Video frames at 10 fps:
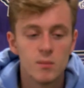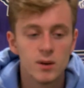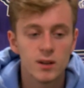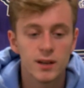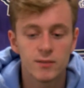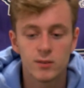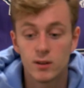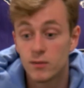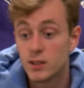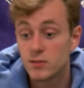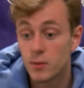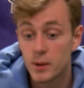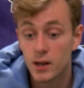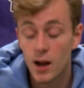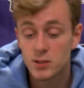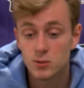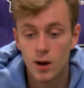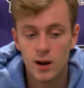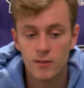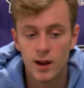But like for at least for me in high school,
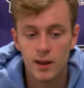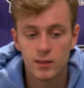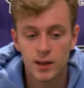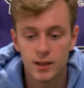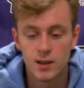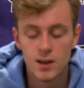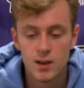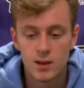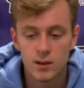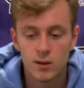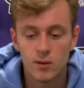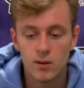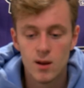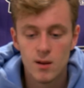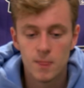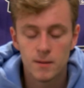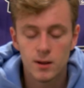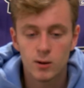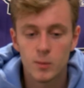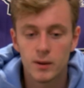I never had like, you know,
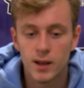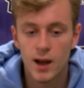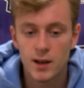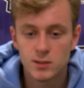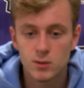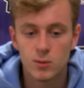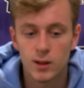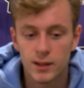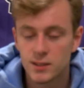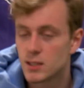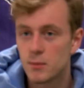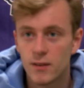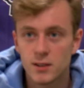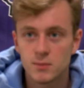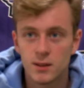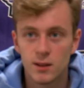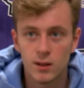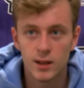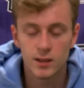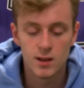a group of guys who were like in the same event as me that
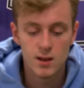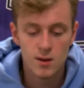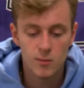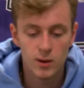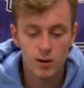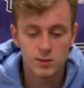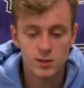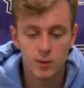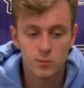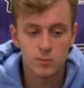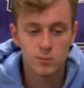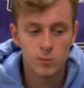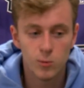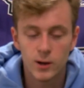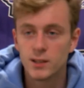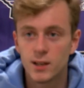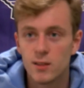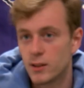like we all just like working together.